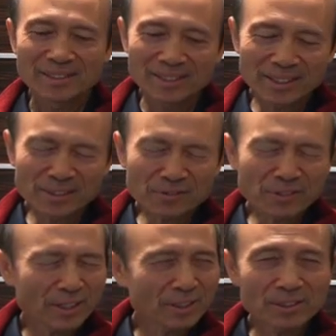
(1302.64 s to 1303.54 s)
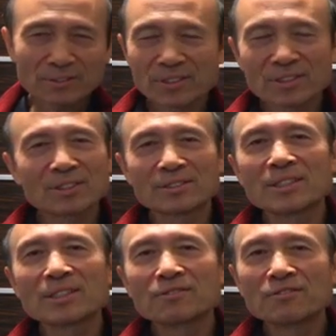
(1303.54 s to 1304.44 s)
It's very difficult.
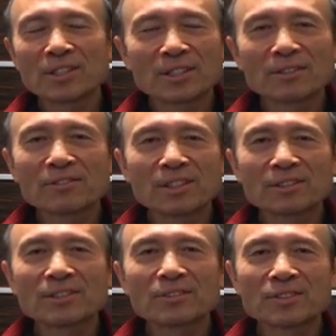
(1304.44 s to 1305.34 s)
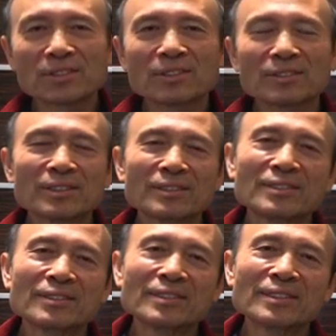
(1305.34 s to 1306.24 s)
It's very, very difficult.
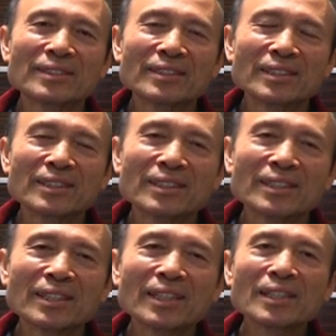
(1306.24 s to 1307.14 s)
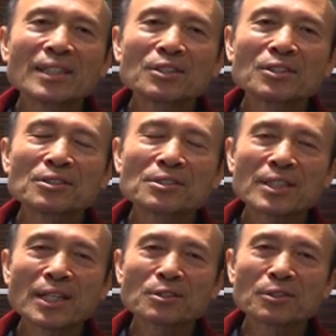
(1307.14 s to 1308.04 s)
He need to
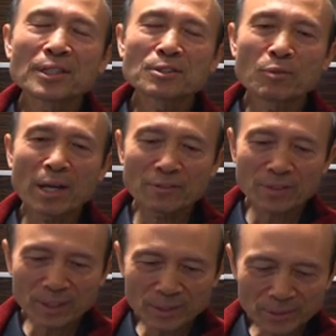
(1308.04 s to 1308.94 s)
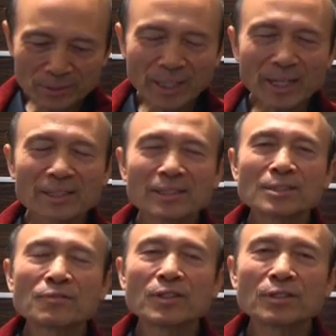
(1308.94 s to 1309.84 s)
say to his wife, I know that
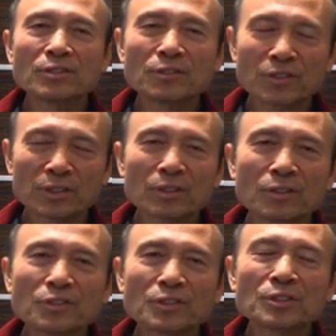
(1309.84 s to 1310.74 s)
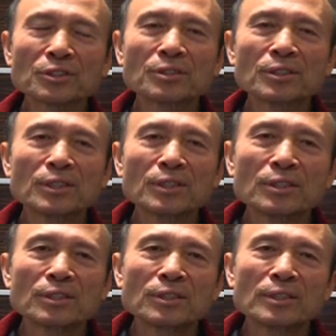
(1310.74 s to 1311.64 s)
it's very difficult for you,
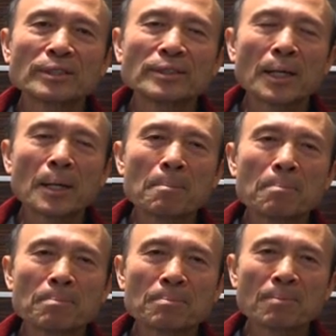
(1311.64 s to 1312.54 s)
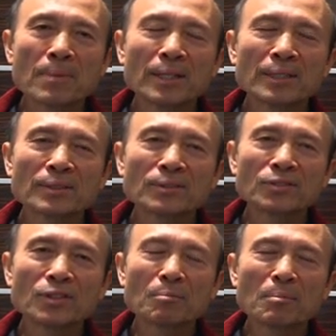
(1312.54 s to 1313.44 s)
um,
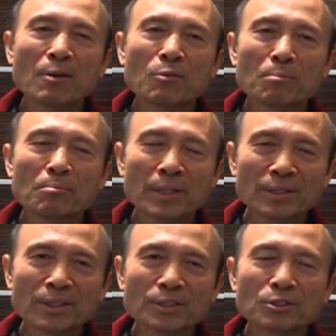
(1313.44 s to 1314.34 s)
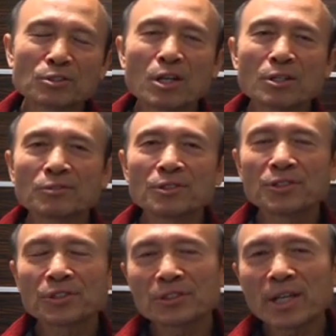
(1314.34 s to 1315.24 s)
for my mother to talk with
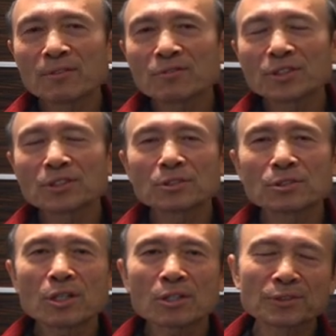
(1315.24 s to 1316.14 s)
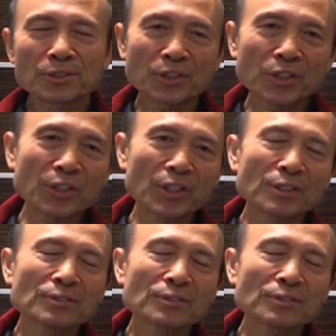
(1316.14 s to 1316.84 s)
you and for you to talk with her.